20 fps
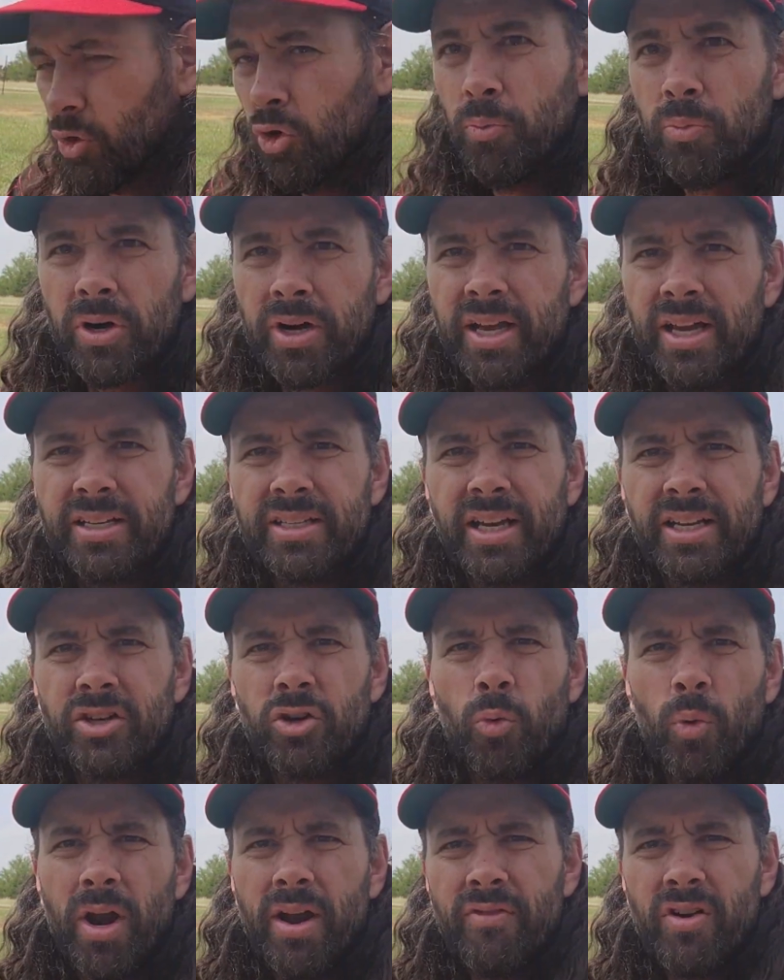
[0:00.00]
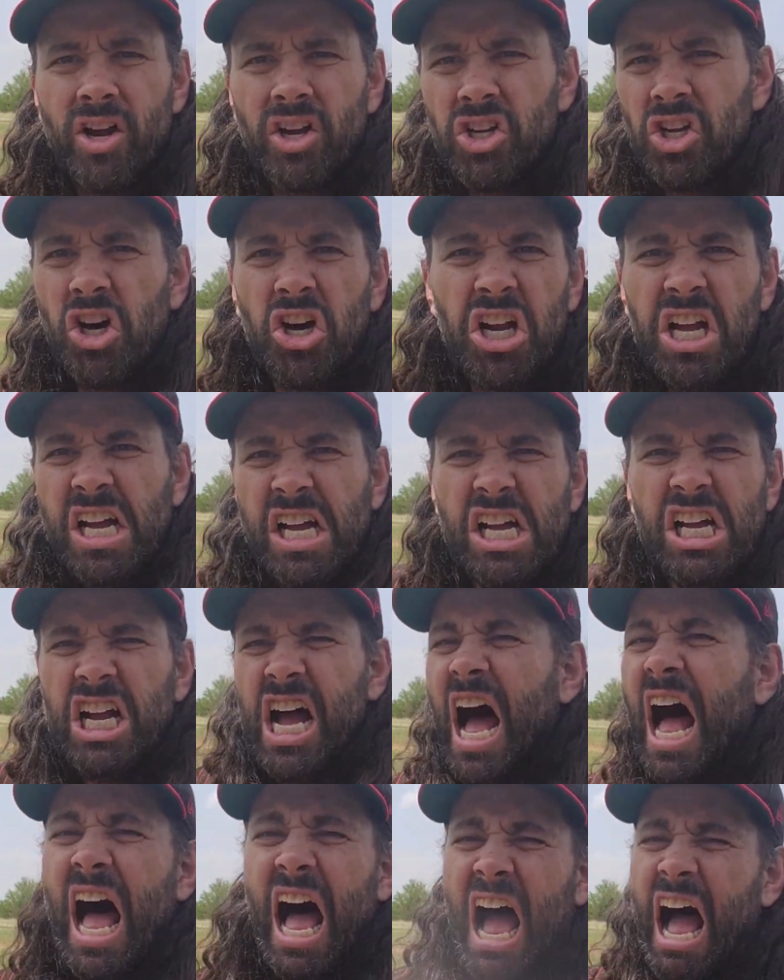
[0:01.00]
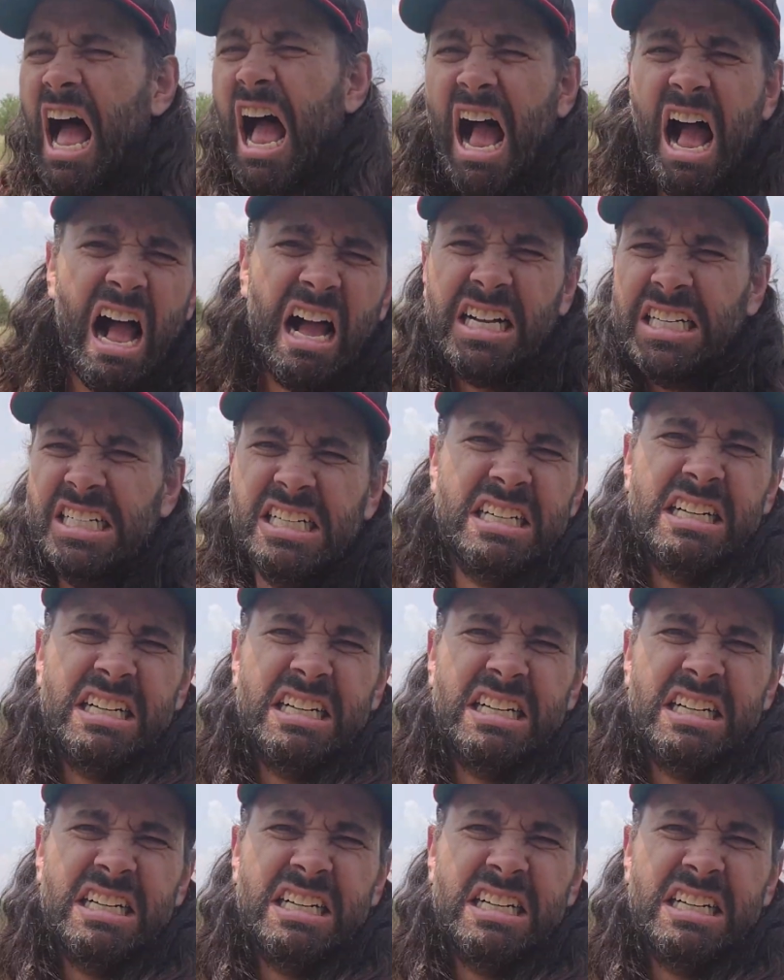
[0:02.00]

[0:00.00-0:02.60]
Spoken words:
lubricant. I do whatever I could. Come